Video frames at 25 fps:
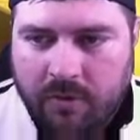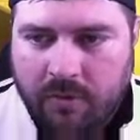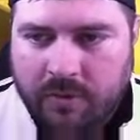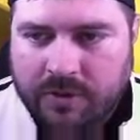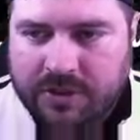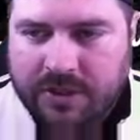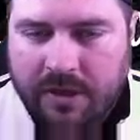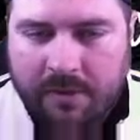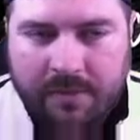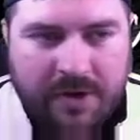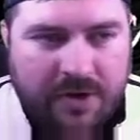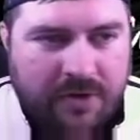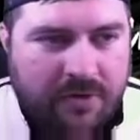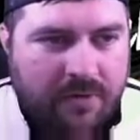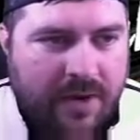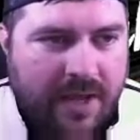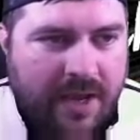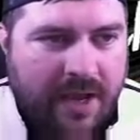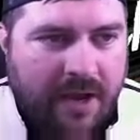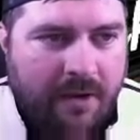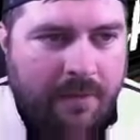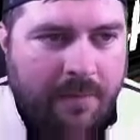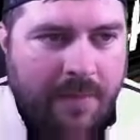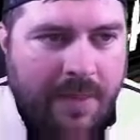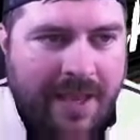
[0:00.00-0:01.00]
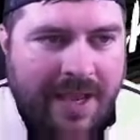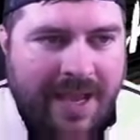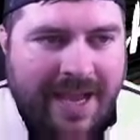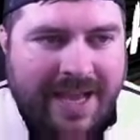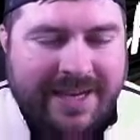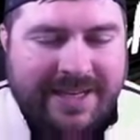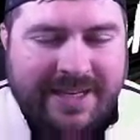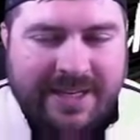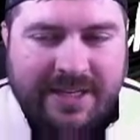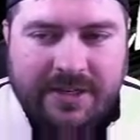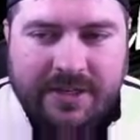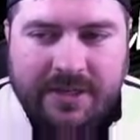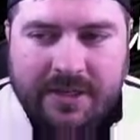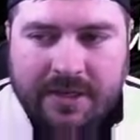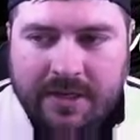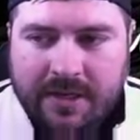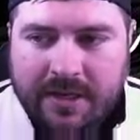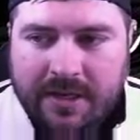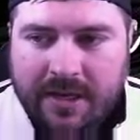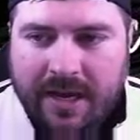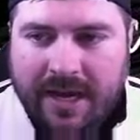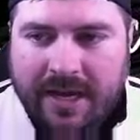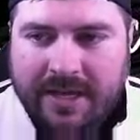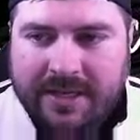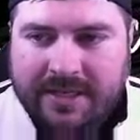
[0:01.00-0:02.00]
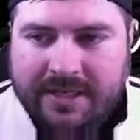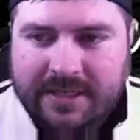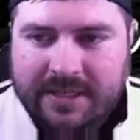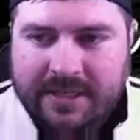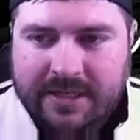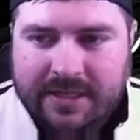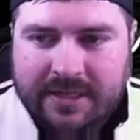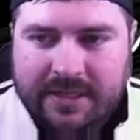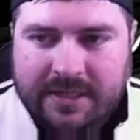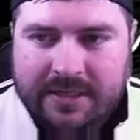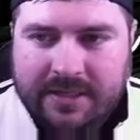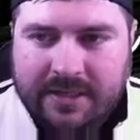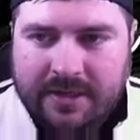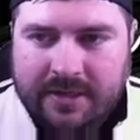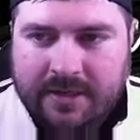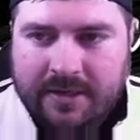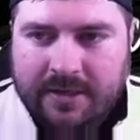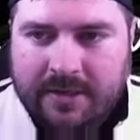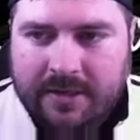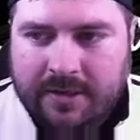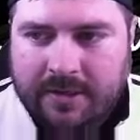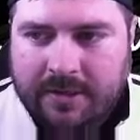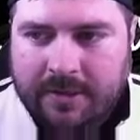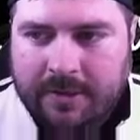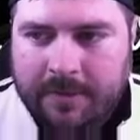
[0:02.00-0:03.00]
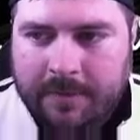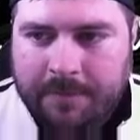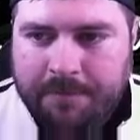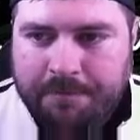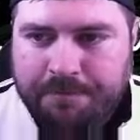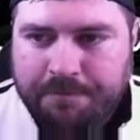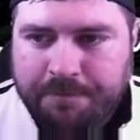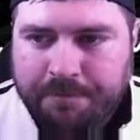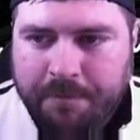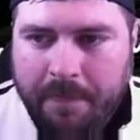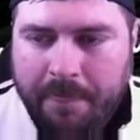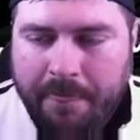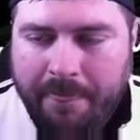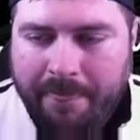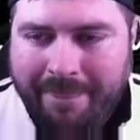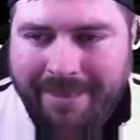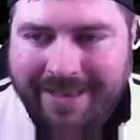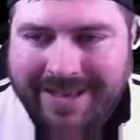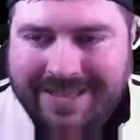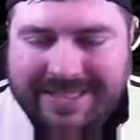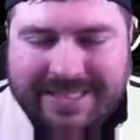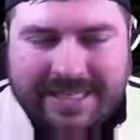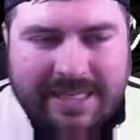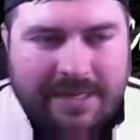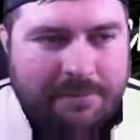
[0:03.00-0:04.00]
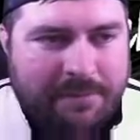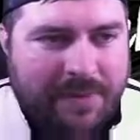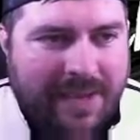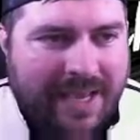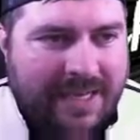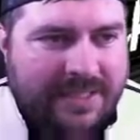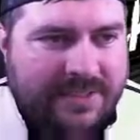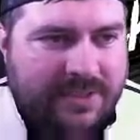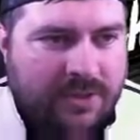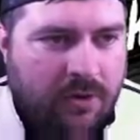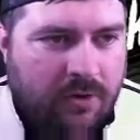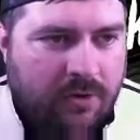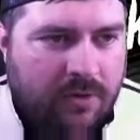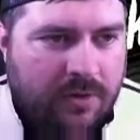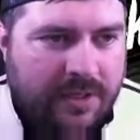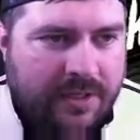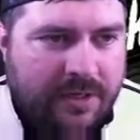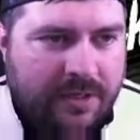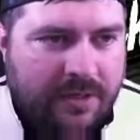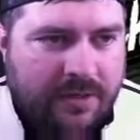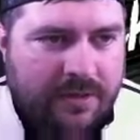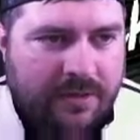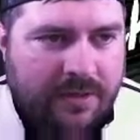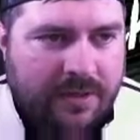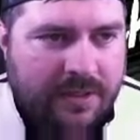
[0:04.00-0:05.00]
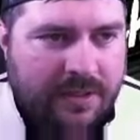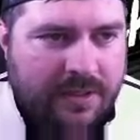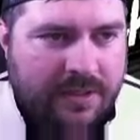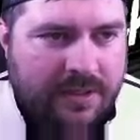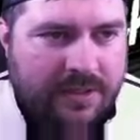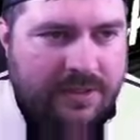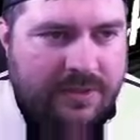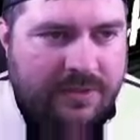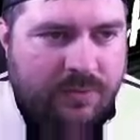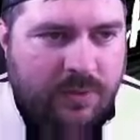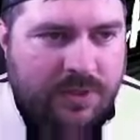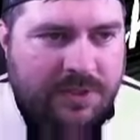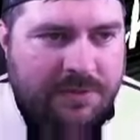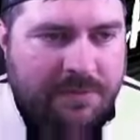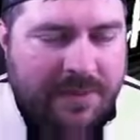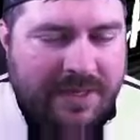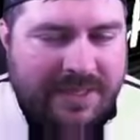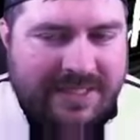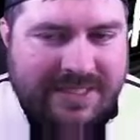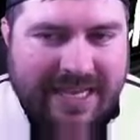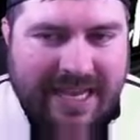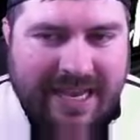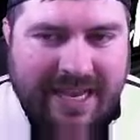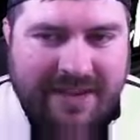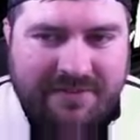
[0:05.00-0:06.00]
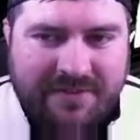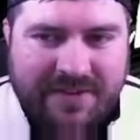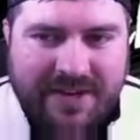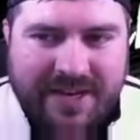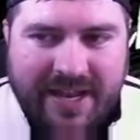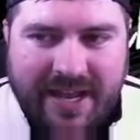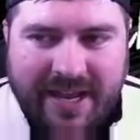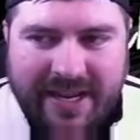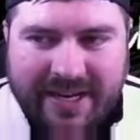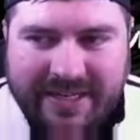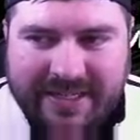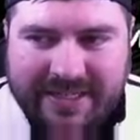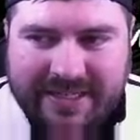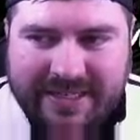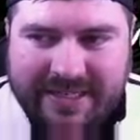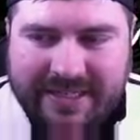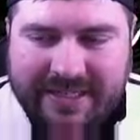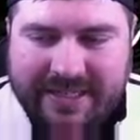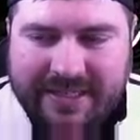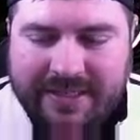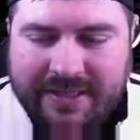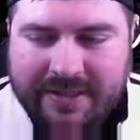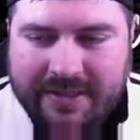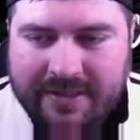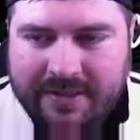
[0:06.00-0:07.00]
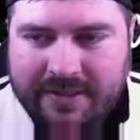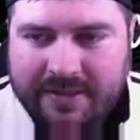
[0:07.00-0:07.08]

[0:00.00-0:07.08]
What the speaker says: which I'm going to do now. I did 10 packs earlier, which means I have 90